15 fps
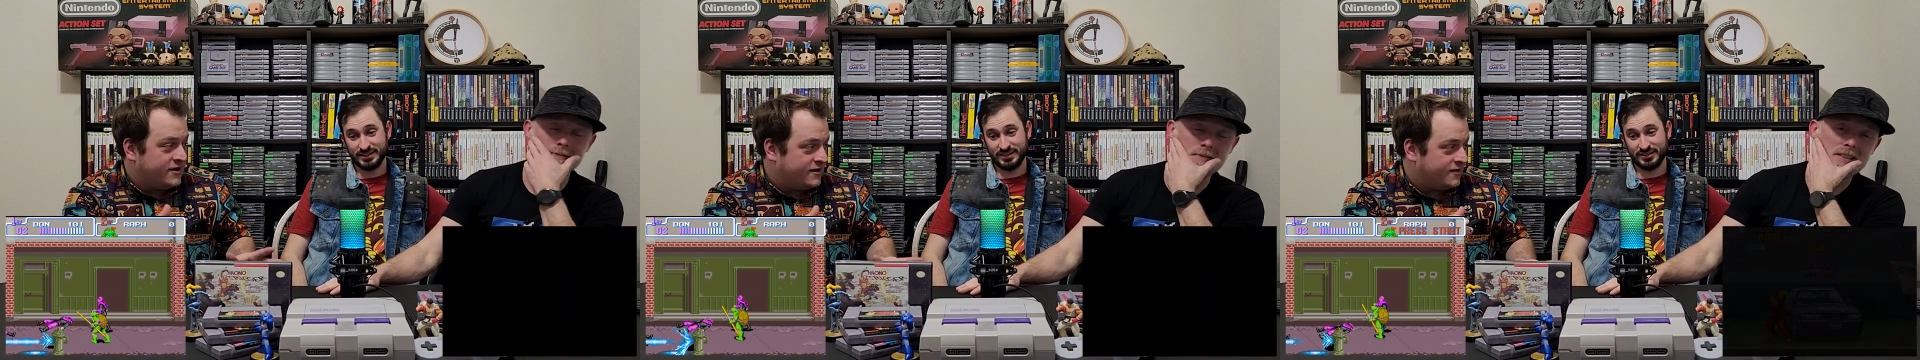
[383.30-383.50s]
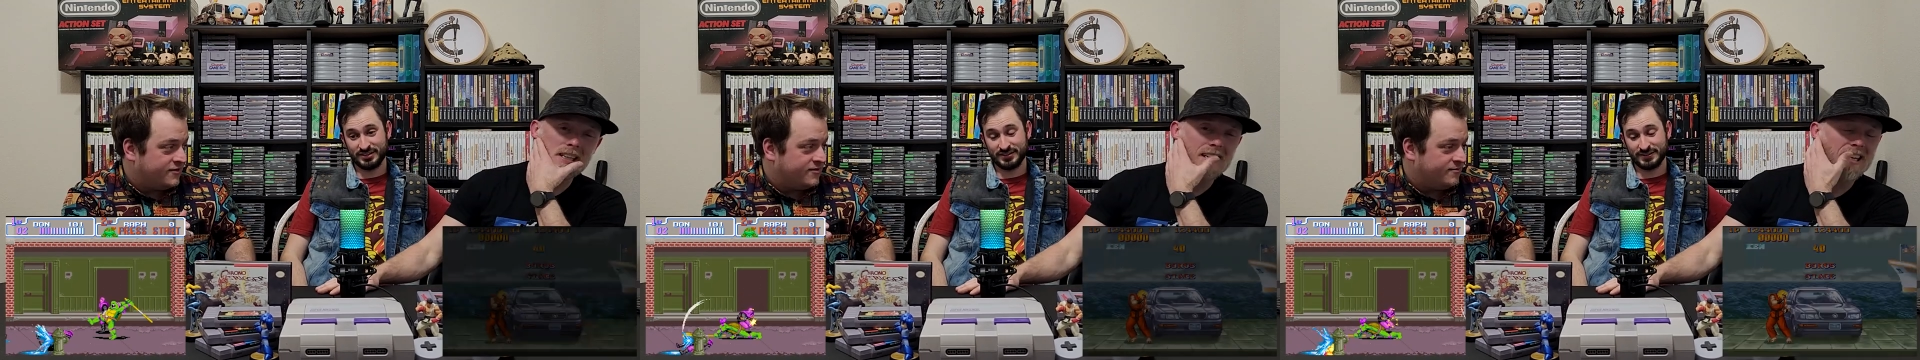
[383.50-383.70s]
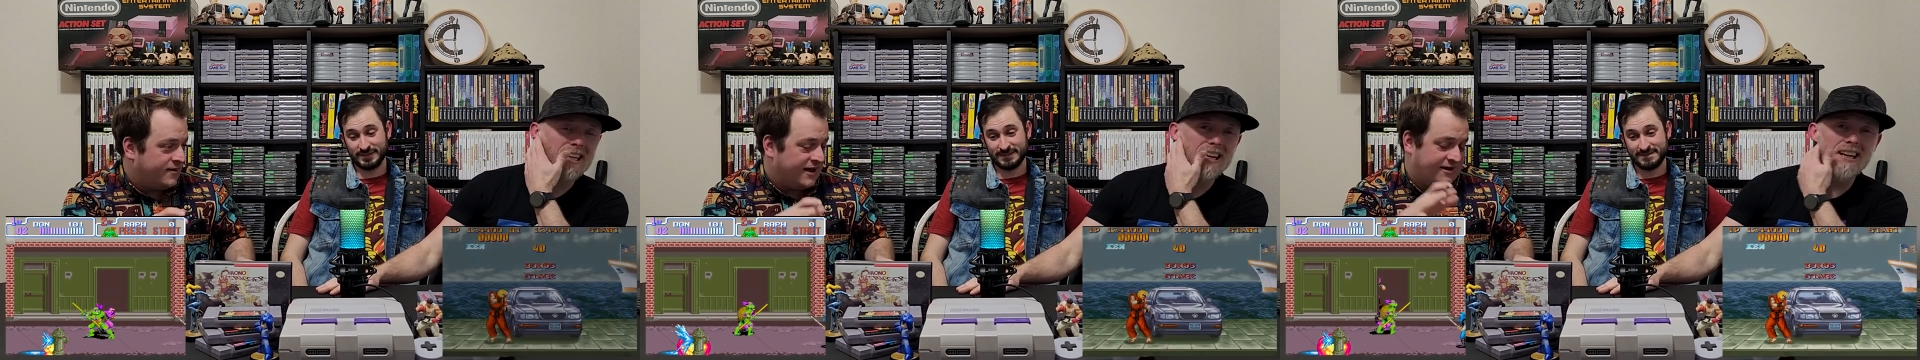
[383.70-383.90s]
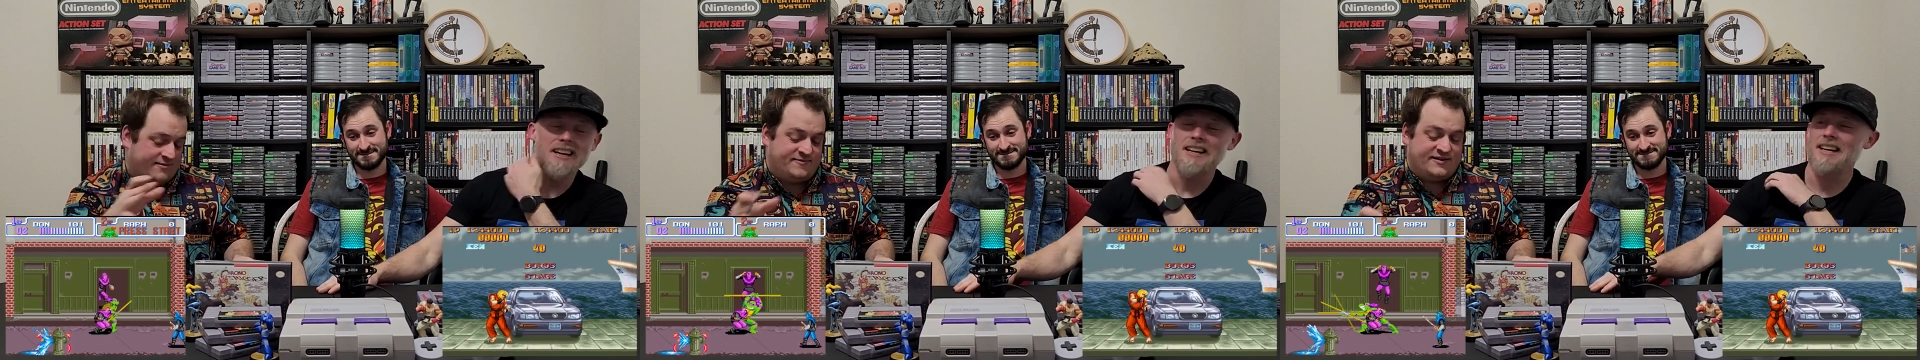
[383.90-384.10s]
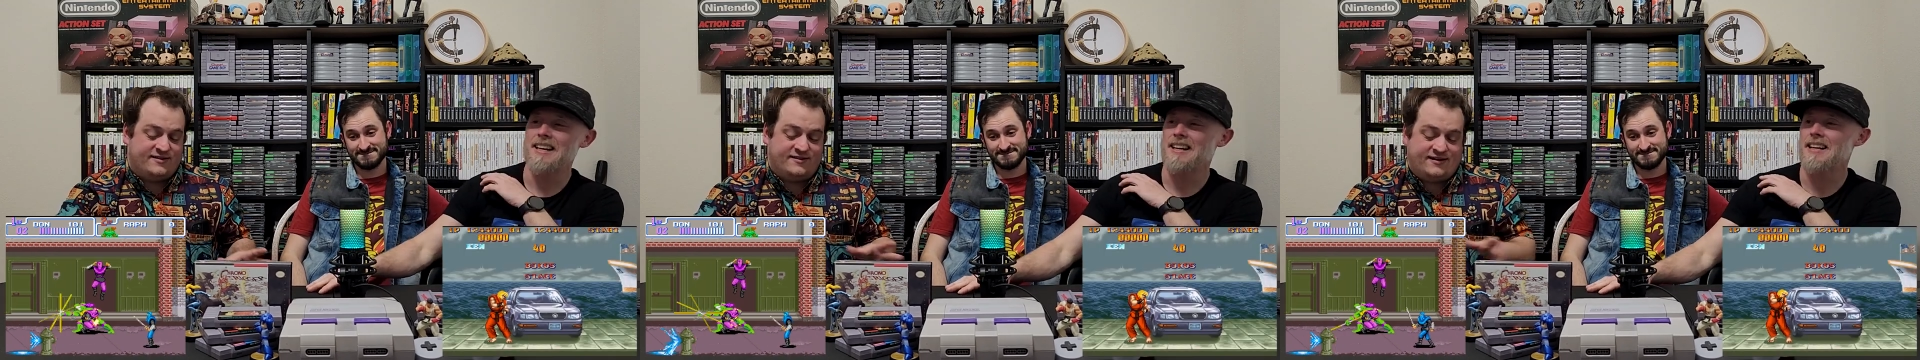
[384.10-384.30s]
Speaker 1: mean nothing bad
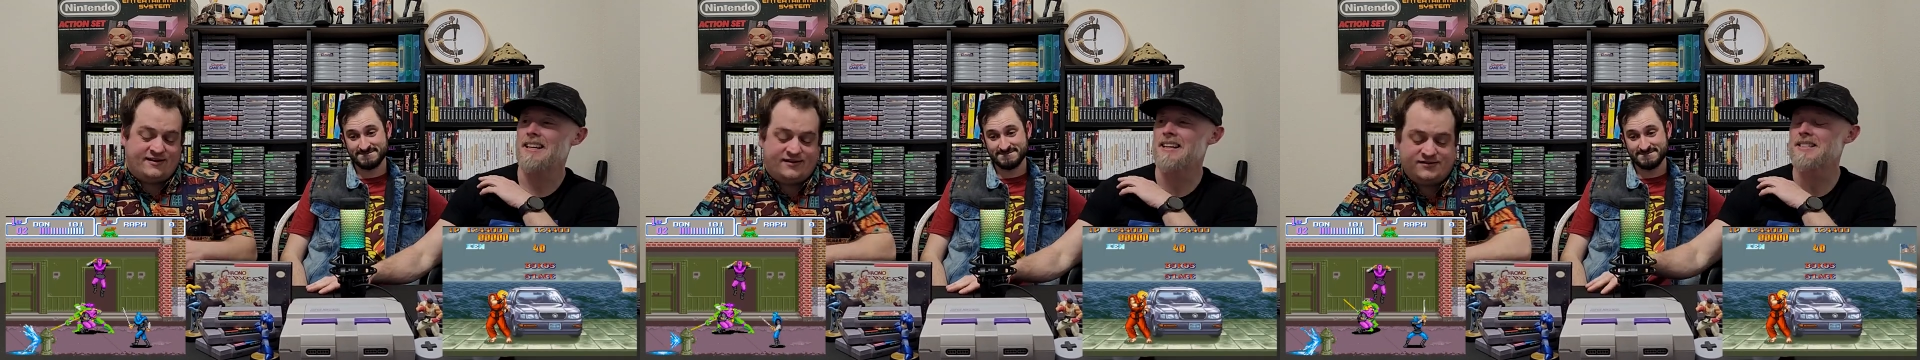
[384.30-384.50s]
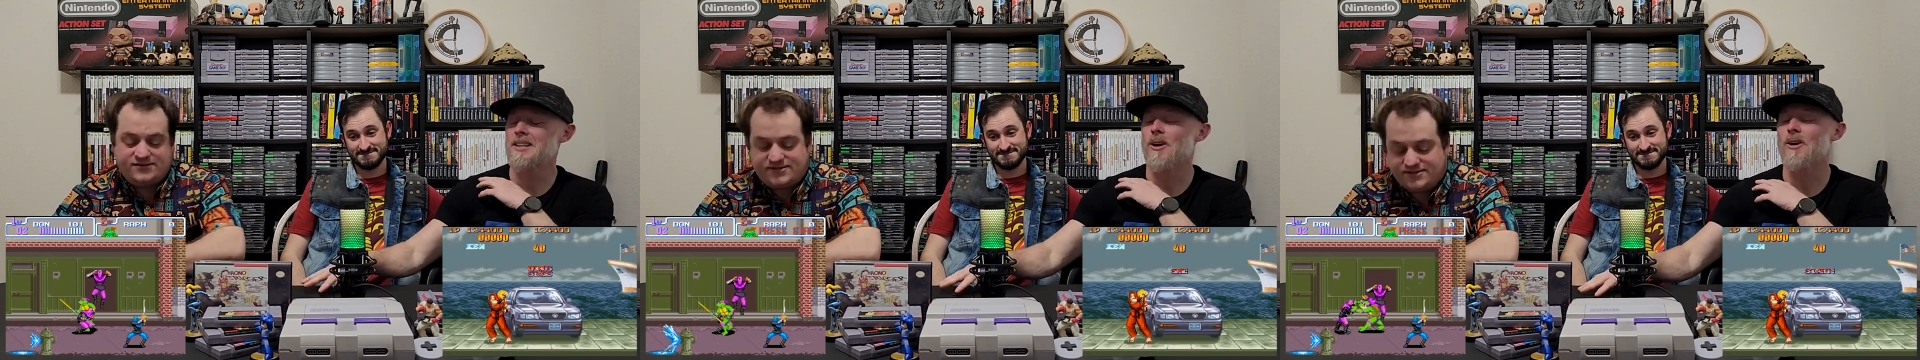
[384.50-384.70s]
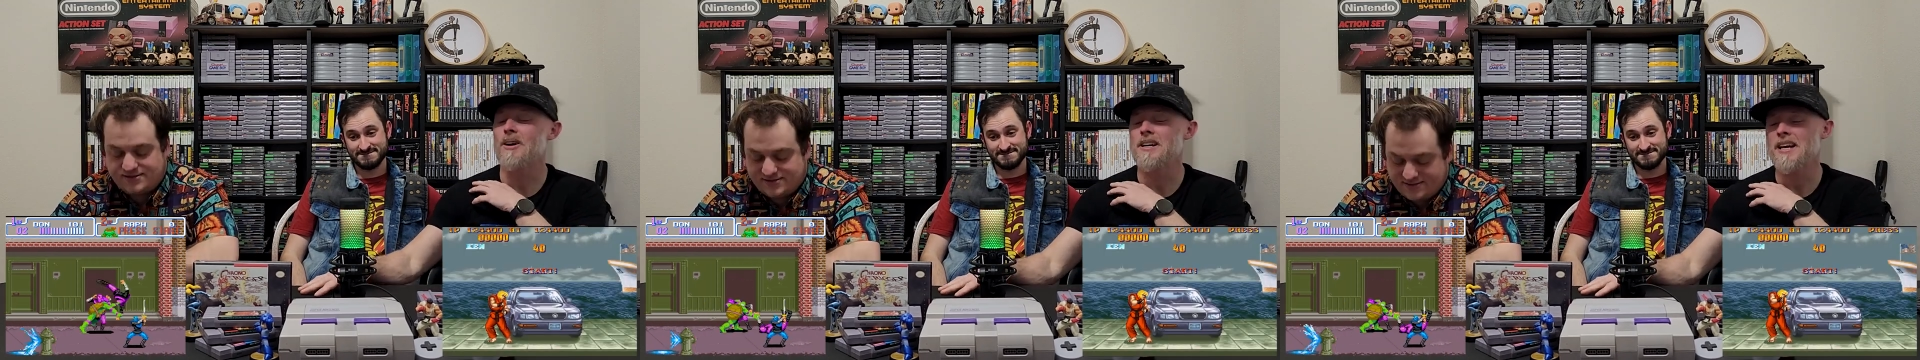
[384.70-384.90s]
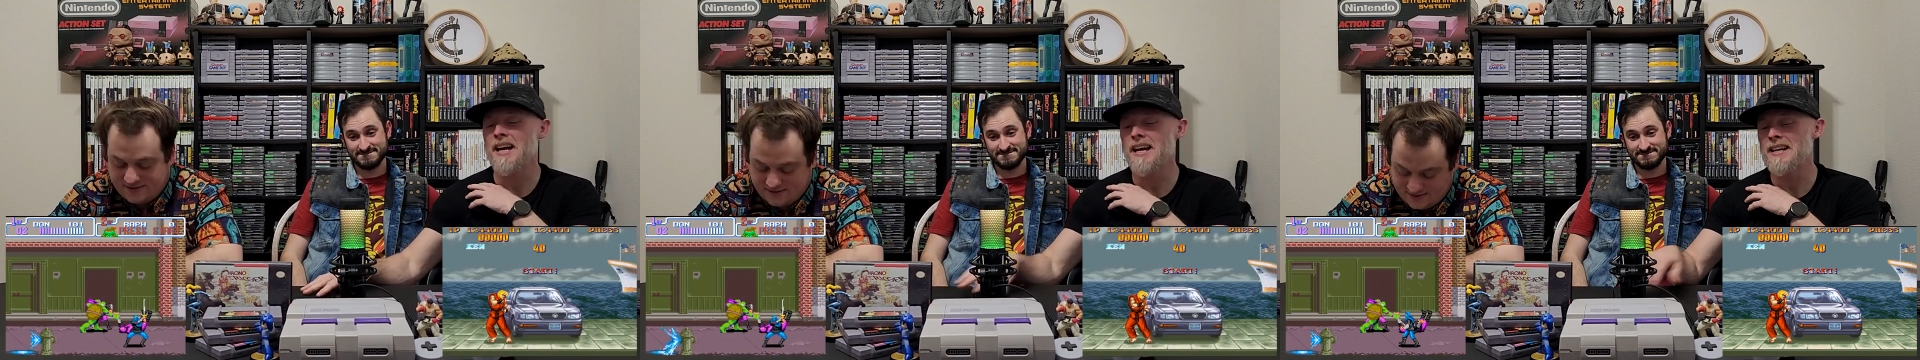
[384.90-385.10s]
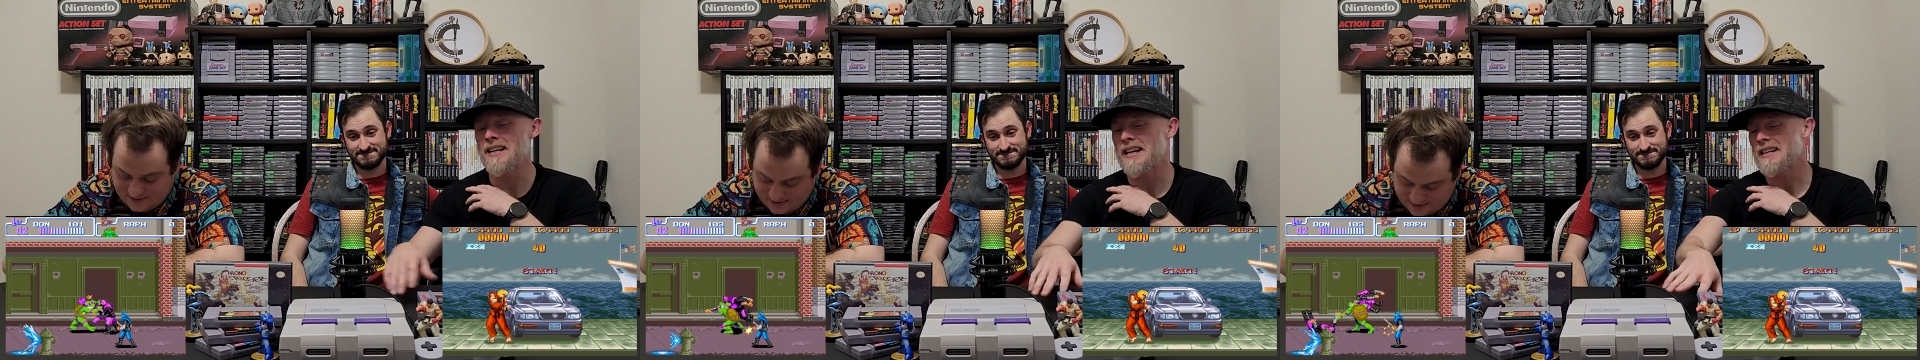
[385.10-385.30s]
about that. It's the
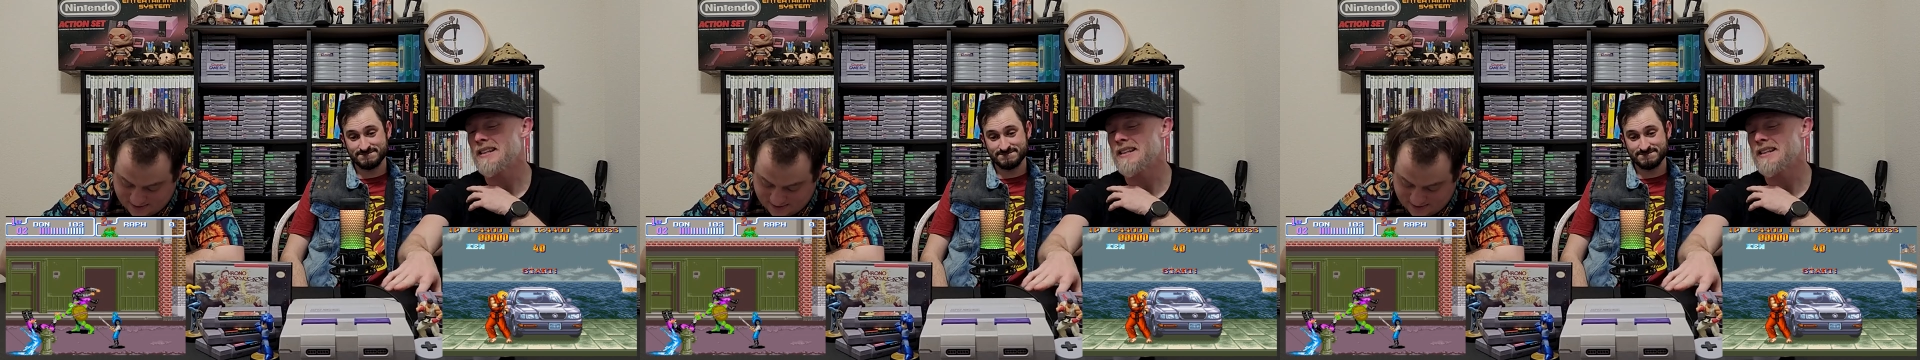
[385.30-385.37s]
Speaker 2: arcade.